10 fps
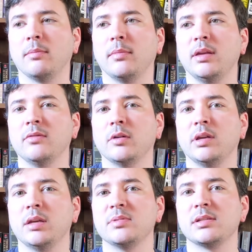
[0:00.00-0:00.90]
even though
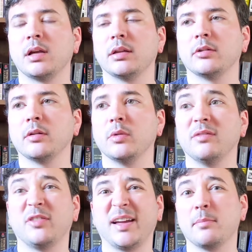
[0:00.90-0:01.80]
he keeps telling her that it will,
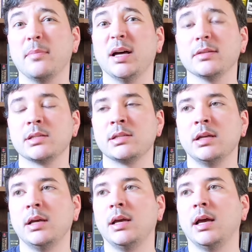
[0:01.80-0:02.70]
for like months.
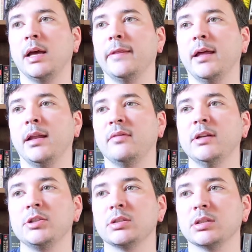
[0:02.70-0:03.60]
And then
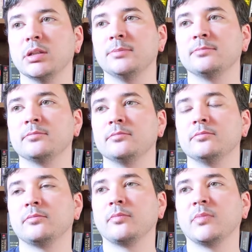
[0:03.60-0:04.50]
eventually
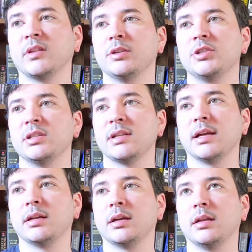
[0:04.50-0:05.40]
she's
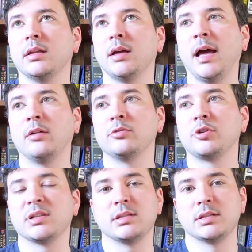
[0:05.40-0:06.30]
like, I don't
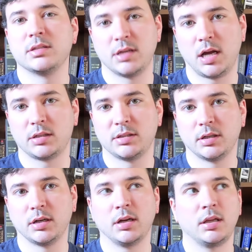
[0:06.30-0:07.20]
trust this
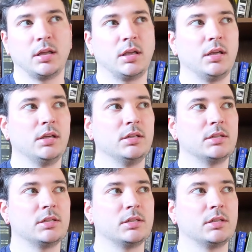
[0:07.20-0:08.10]
doctor.
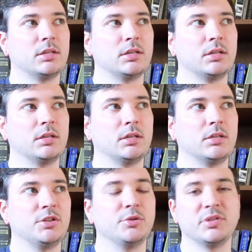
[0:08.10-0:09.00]
He's
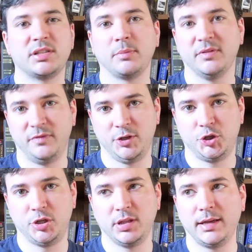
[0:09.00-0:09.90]
doing something
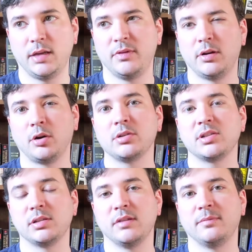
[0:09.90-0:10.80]
fishy. Like if it
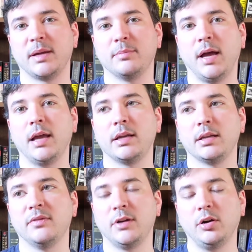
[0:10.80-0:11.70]
hurts this
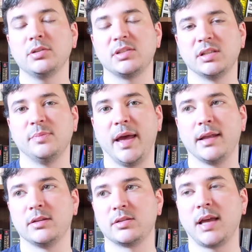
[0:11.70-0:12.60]

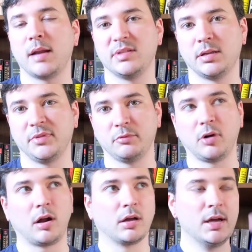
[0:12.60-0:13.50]
bad, there's got to be something
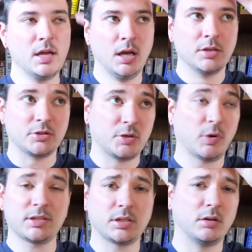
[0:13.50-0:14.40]
wrong. So she
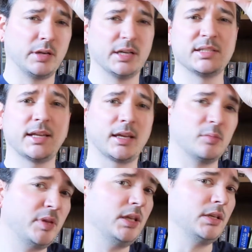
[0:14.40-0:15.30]
wants to go get a second
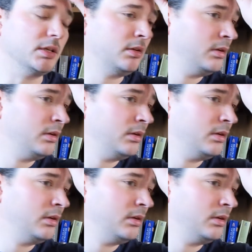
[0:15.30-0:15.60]
opinion